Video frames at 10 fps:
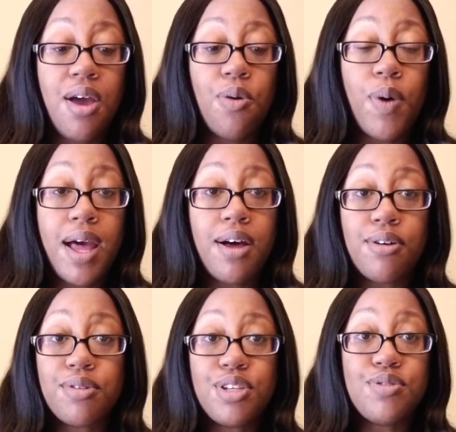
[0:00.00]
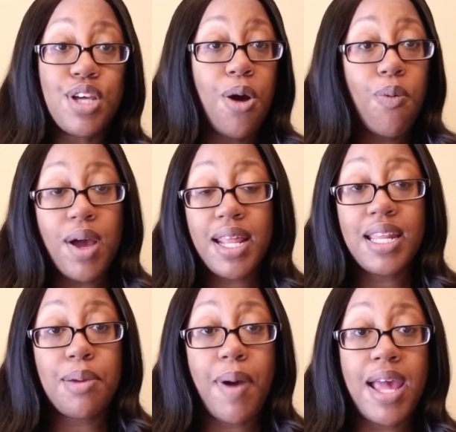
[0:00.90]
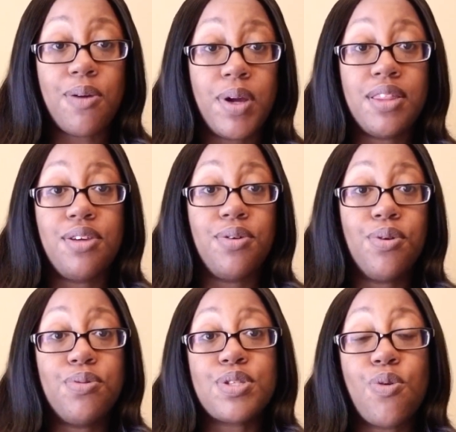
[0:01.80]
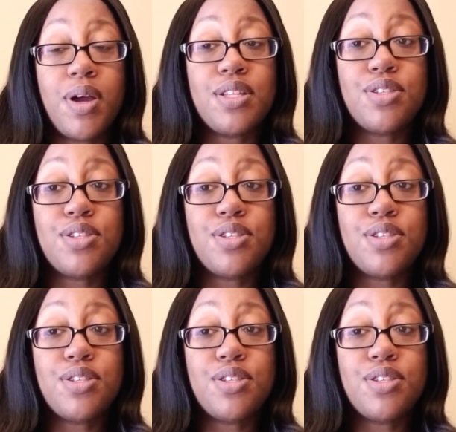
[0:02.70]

Well, you don't want anybody with you who's going